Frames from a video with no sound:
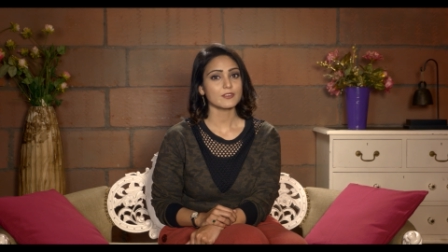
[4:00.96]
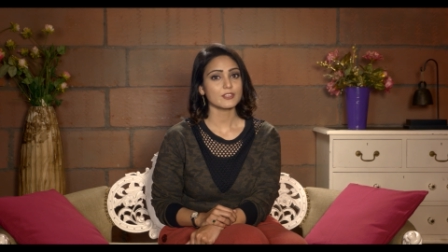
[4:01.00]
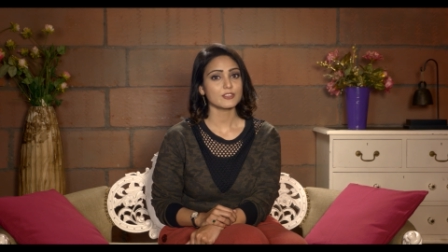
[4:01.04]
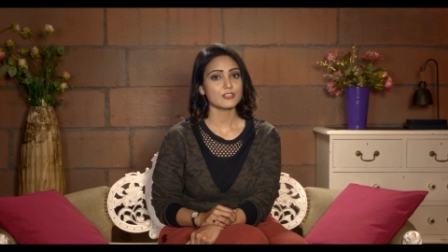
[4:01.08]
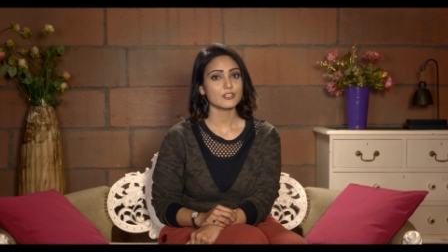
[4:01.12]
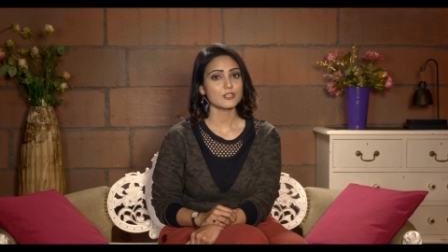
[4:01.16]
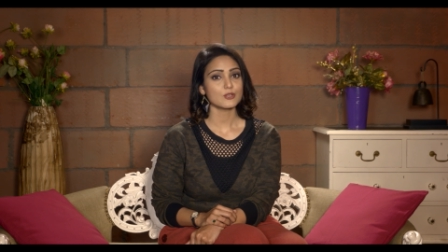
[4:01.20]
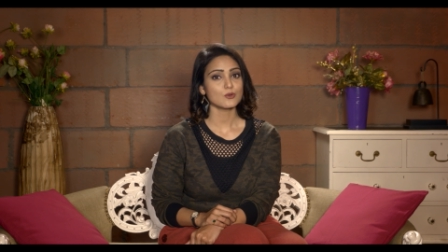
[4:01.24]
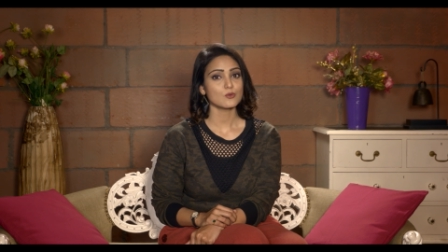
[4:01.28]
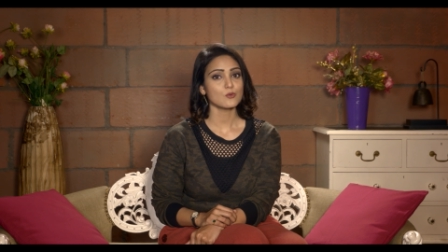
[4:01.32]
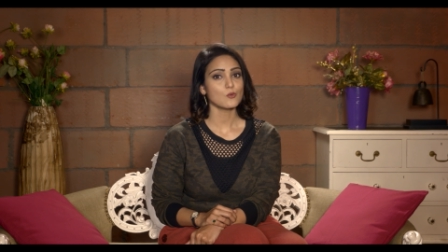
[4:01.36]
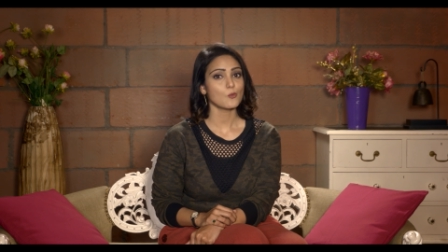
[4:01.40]

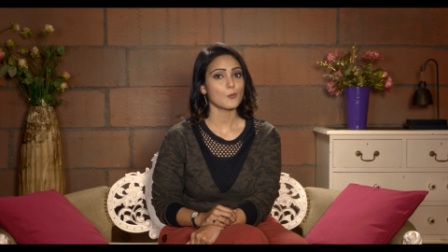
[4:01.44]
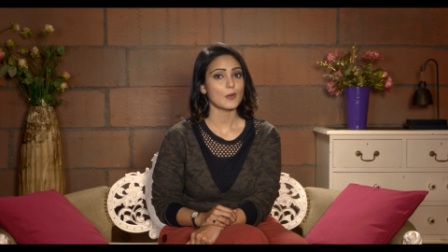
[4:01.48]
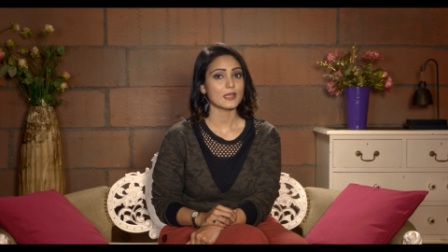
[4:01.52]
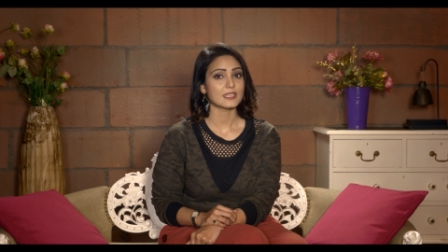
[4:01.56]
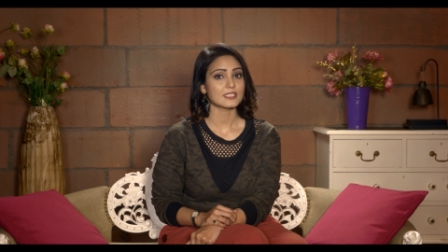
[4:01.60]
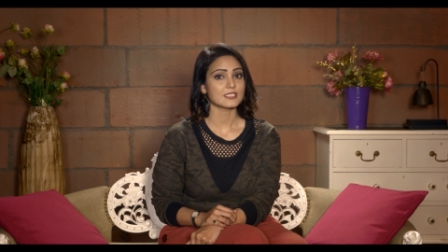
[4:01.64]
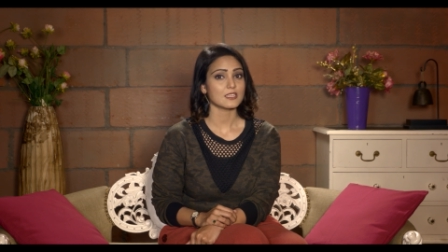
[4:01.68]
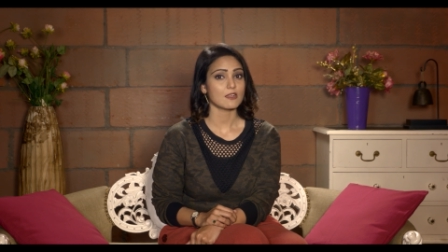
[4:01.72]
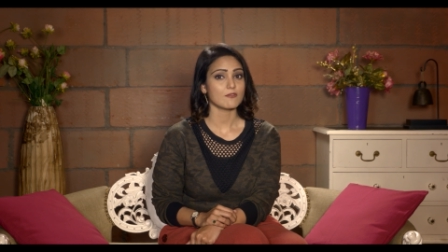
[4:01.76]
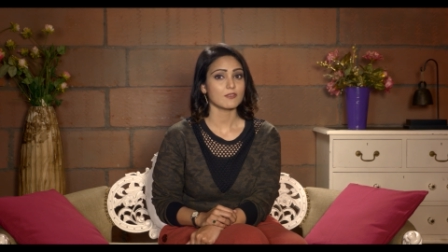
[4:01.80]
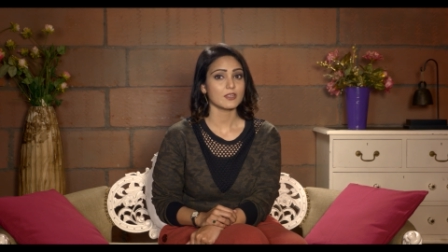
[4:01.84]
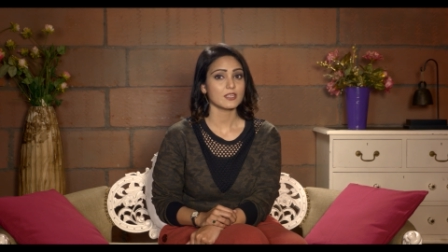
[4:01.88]
with you when
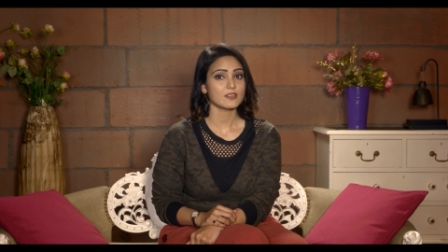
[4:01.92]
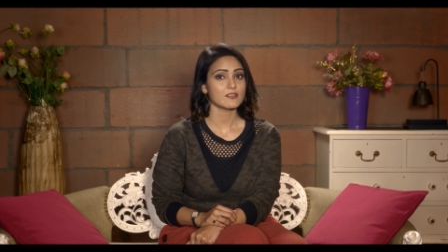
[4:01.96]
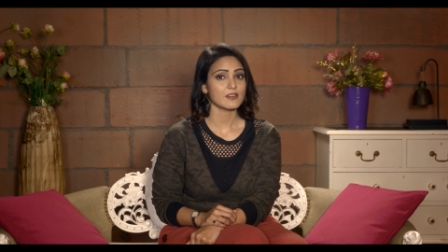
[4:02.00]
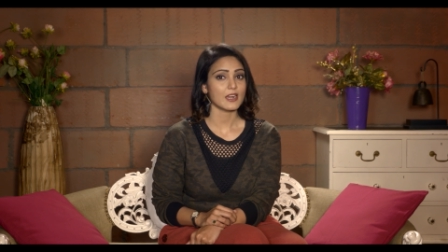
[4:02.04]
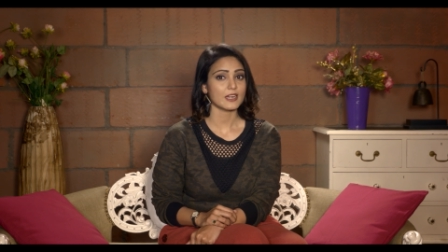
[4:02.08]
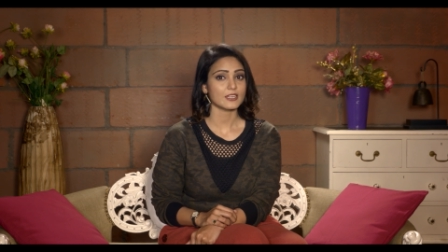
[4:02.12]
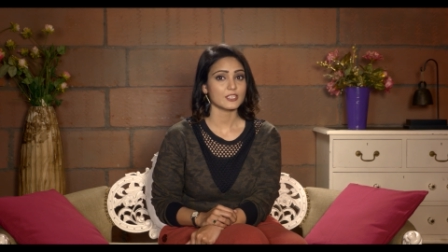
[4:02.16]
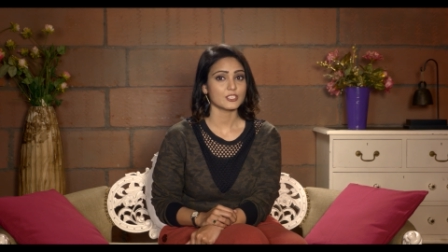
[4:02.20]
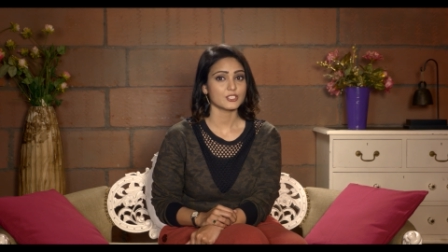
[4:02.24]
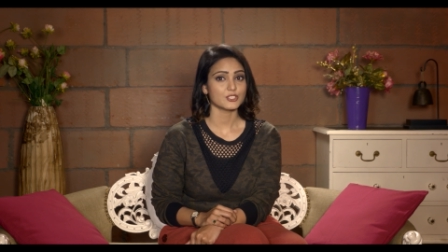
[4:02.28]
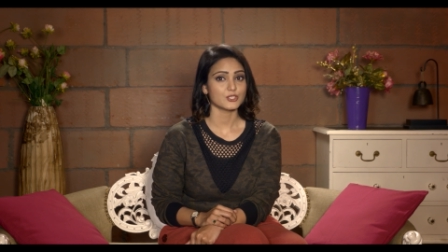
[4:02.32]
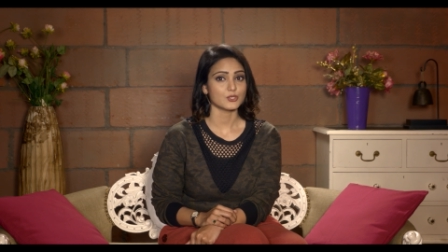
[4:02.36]
someone
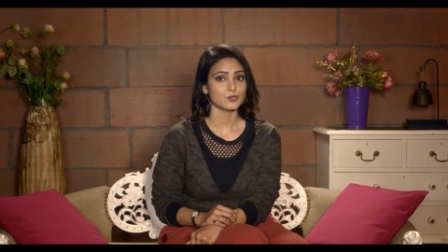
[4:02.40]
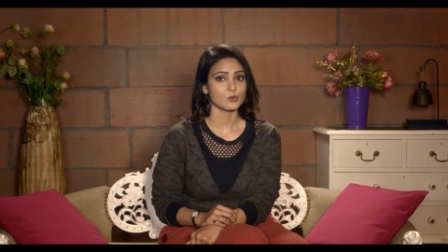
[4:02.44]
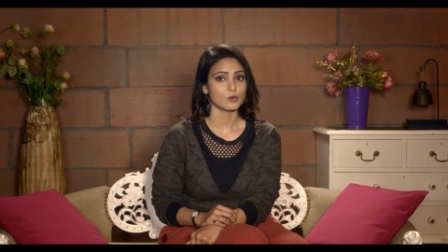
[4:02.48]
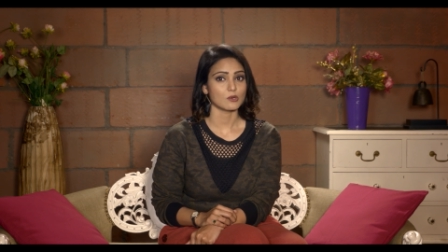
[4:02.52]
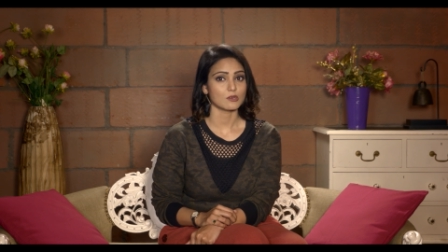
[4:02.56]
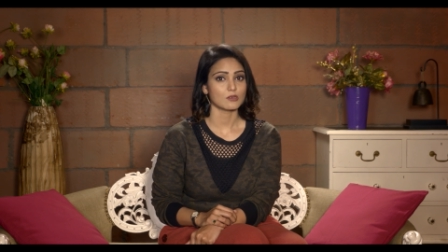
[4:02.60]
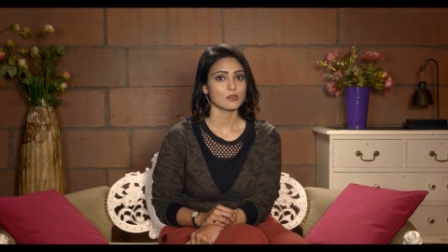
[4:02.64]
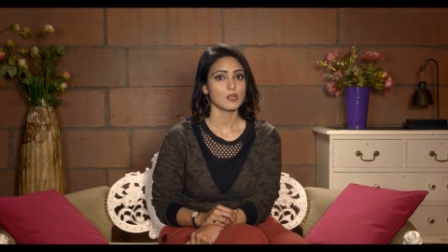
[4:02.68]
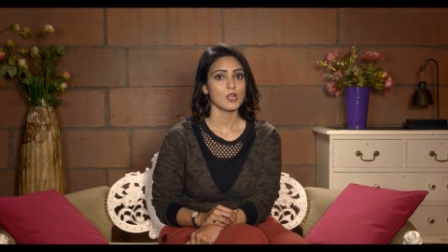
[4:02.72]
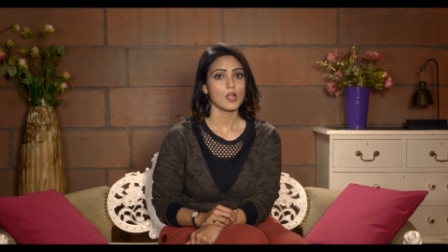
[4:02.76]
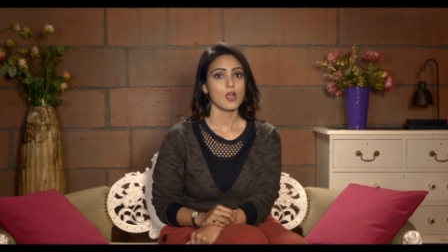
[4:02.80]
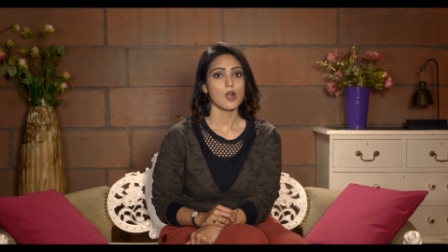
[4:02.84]
cracked a
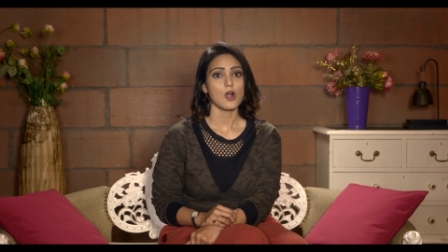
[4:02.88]
joke,